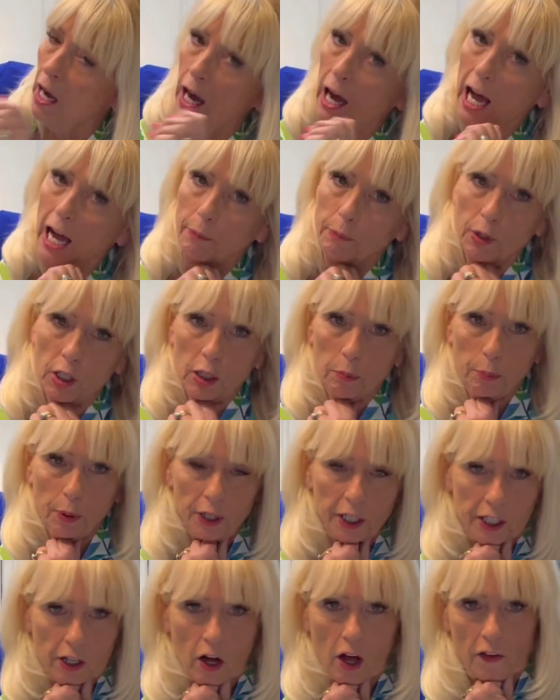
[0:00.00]
I'm going to put
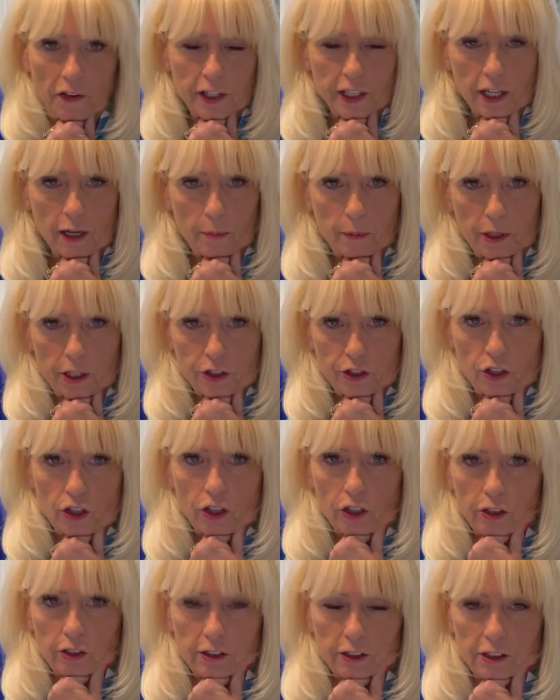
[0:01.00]
it on, then I'm going to
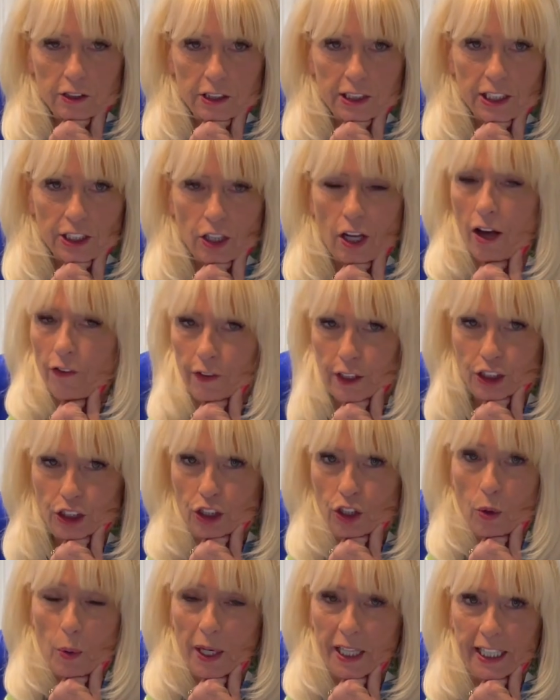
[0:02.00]
turn this off because you
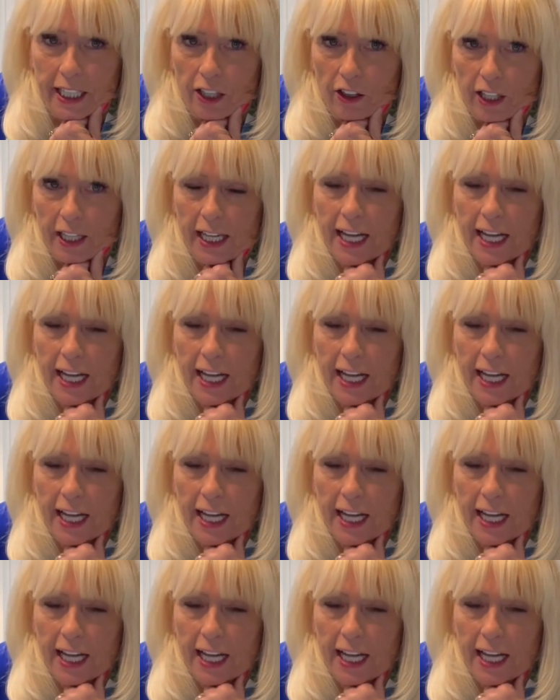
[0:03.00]
don't want to hear it.